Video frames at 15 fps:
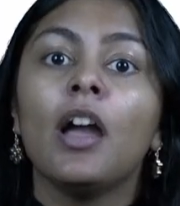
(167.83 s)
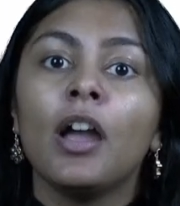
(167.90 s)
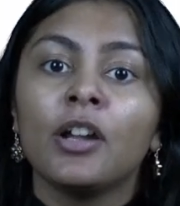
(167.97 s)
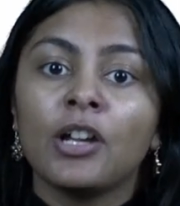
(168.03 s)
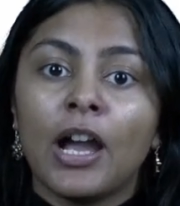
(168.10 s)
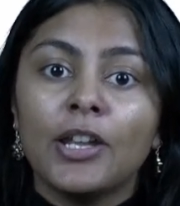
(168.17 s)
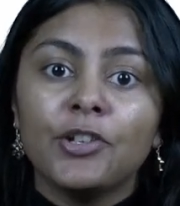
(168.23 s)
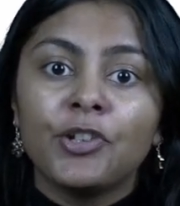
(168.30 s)

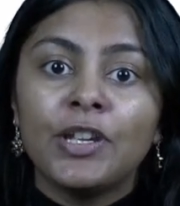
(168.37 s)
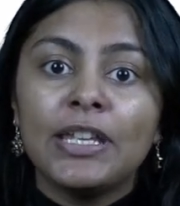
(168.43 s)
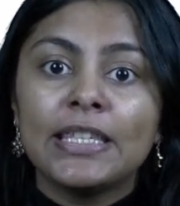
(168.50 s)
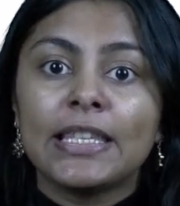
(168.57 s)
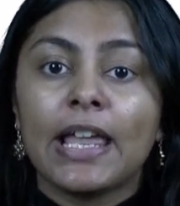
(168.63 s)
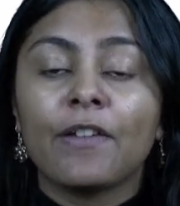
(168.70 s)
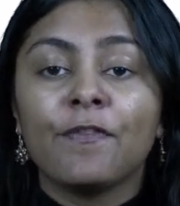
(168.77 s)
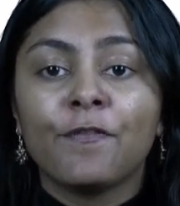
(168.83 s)
Countries
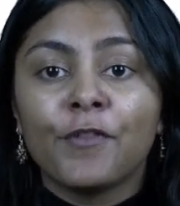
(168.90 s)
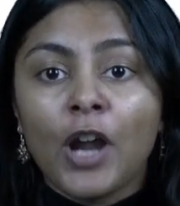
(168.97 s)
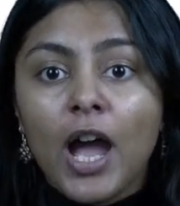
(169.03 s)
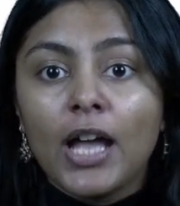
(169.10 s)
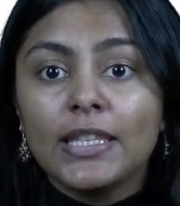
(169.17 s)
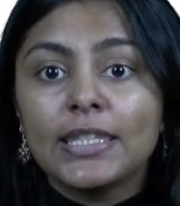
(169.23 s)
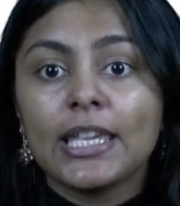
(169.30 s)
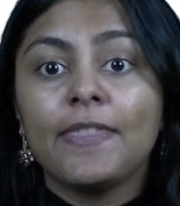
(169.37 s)
like
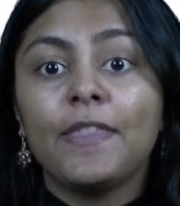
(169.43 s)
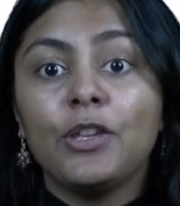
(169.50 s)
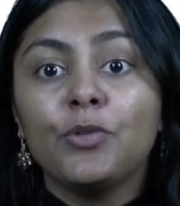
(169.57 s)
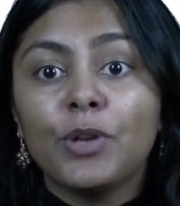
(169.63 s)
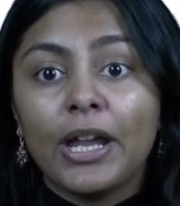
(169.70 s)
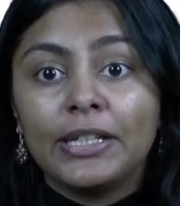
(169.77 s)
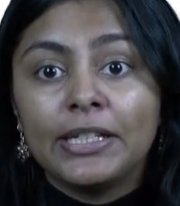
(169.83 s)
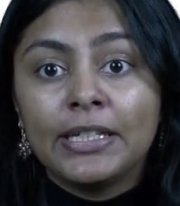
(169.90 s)
France and the
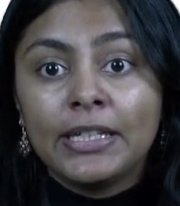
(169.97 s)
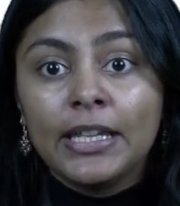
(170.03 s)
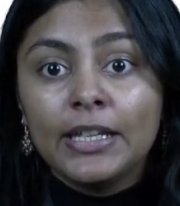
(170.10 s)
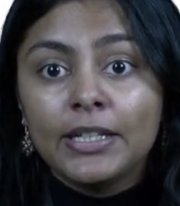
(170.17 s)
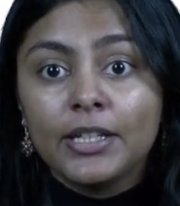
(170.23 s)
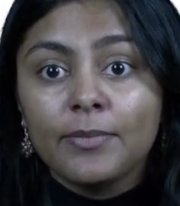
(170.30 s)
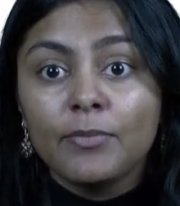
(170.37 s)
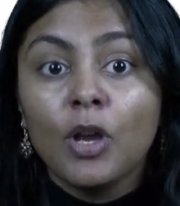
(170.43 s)
United
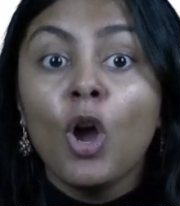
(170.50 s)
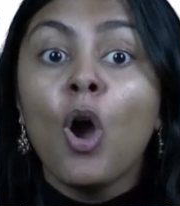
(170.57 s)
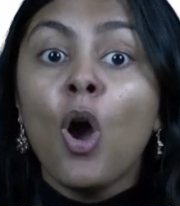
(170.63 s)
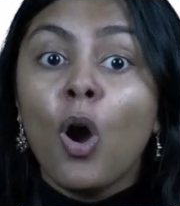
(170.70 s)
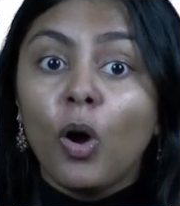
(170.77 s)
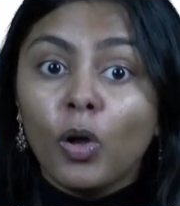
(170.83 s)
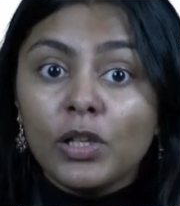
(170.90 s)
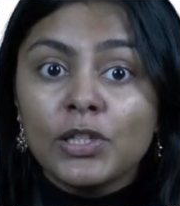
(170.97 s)
Kingdom
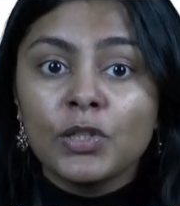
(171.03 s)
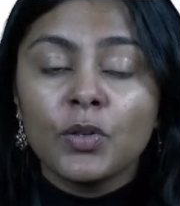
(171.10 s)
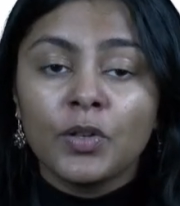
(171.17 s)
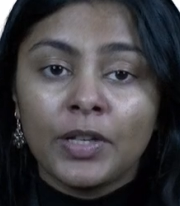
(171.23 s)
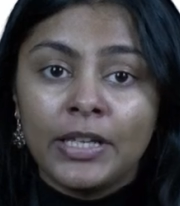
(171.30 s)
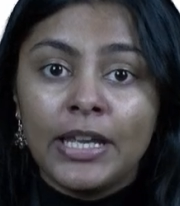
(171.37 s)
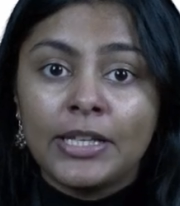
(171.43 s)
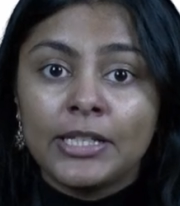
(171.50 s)
also
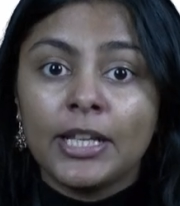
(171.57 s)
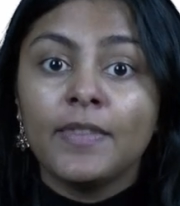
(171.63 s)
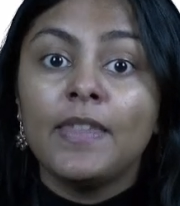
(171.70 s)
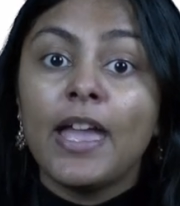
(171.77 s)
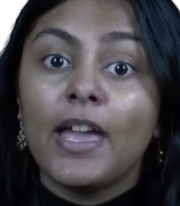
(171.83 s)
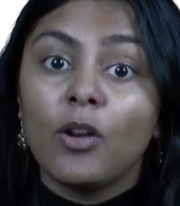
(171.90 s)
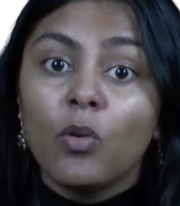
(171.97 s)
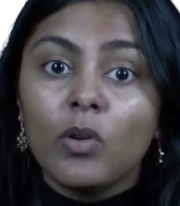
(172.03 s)
created
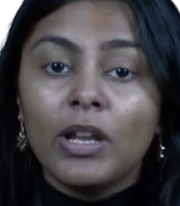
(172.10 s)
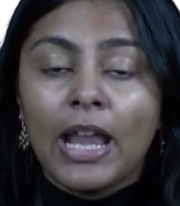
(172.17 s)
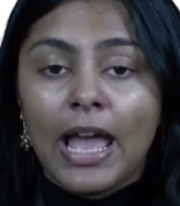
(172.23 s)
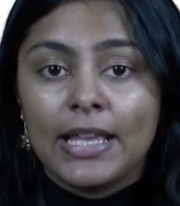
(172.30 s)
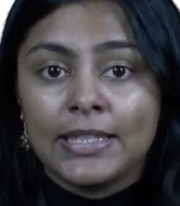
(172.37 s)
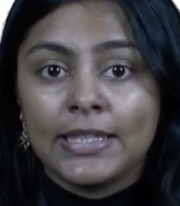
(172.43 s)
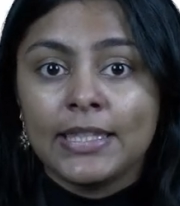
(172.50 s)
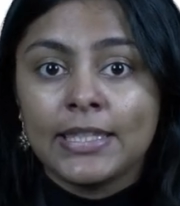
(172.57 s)
their own
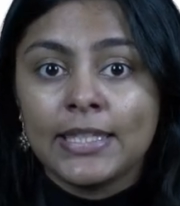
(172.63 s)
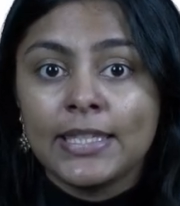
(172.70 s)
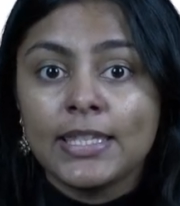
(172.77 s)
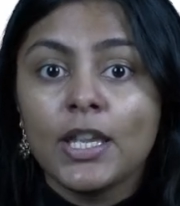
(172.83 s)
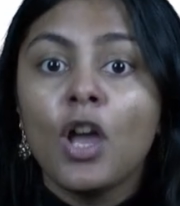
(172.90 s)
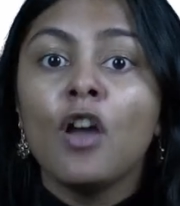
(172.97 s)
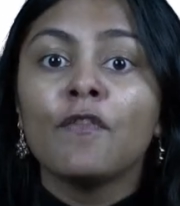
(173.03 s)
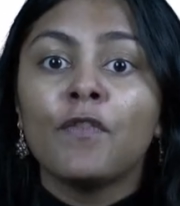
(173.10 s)
licenses
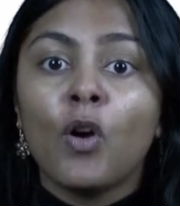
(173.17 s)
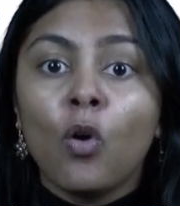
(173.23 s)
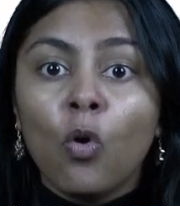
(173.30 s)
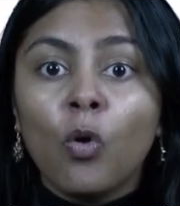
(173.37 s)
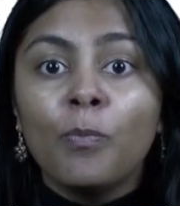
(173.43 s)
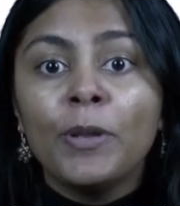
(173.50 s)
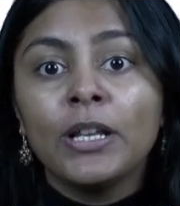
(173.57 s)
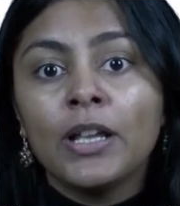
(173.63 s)
for
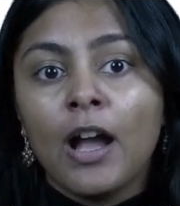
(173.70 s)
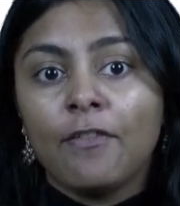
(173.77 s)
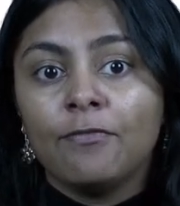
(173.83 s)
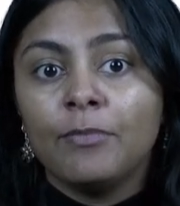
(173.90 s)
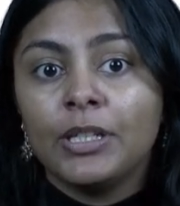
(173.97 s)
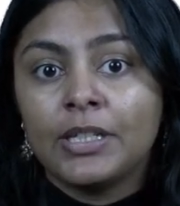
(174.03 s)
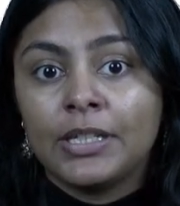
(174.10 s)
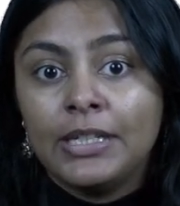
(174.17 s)
open
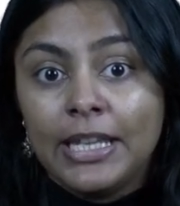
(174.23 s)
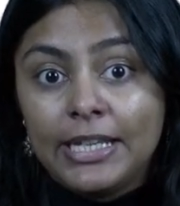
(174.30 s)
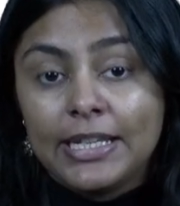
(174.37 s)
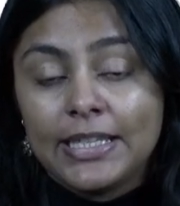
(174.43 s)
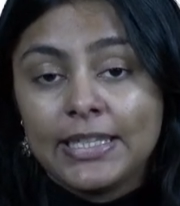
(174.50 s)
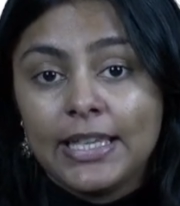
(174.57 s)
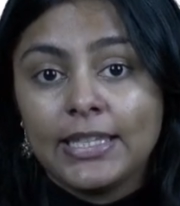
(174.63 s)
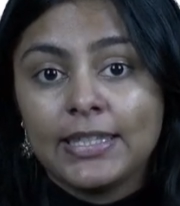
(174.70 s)
government data
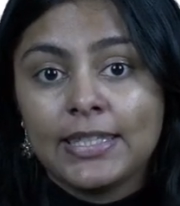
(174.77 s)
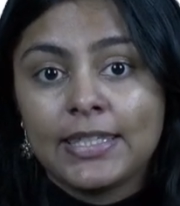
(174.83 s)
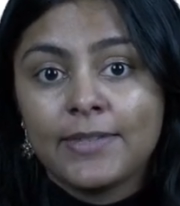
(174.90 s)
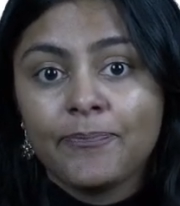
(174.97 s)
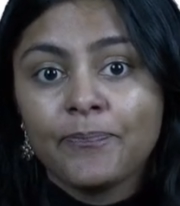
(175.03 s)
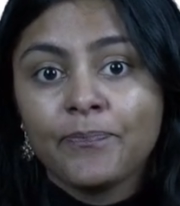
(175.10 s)
sets.